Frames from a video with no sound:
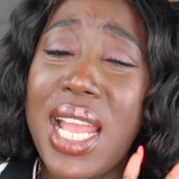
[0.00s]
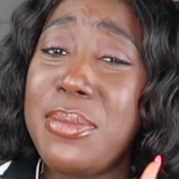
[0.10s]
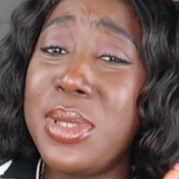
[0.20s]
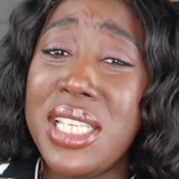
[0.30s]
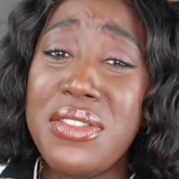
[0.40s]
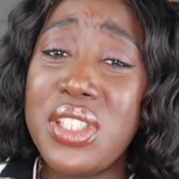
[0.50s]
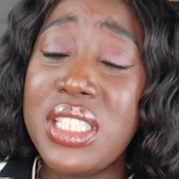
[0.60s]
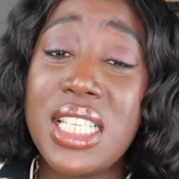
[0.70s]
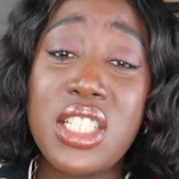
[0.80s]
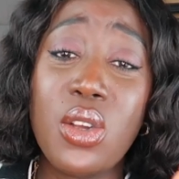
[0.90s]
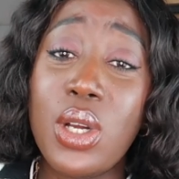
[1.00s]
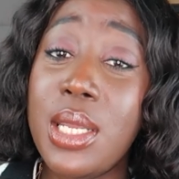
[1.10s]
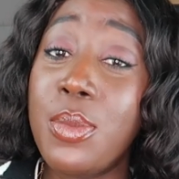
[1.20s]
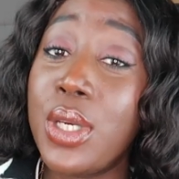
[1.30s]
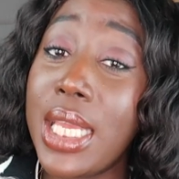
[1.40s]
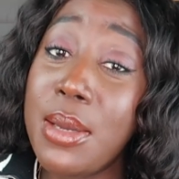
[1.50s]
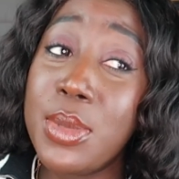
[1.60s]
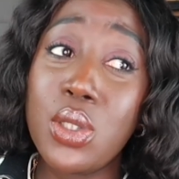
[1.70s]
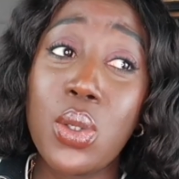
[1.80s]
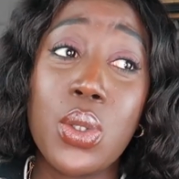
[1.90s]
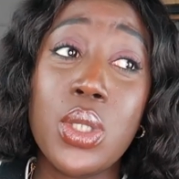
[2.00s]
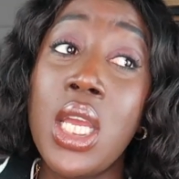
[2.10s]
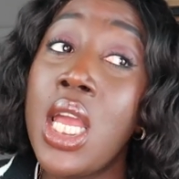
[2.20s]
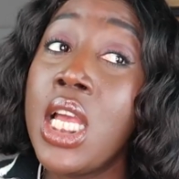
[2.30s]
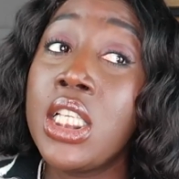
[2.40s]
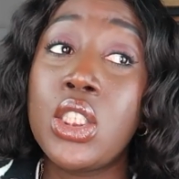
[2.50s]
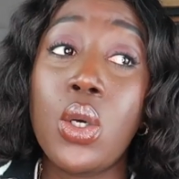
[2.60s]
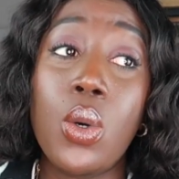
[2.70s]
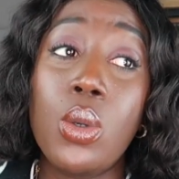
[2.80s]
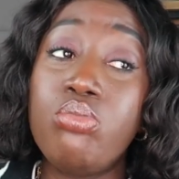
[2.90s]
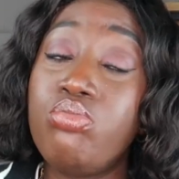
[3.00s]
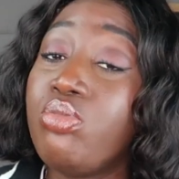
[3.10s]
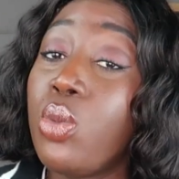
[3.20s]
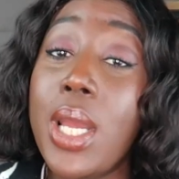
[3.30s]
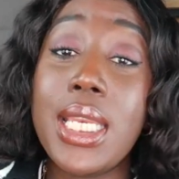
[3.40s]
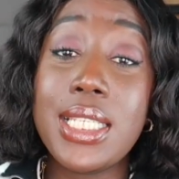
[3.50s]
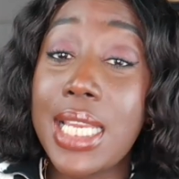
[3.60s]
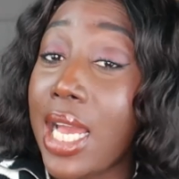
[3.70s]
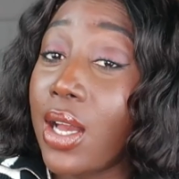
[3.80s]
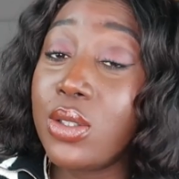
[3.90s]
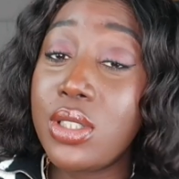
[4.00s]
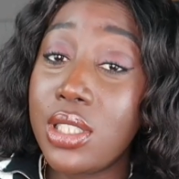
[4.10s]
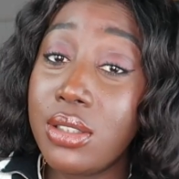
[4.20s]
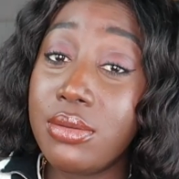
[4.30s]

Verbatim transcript: i believe she said she got them on amazon so when in doubt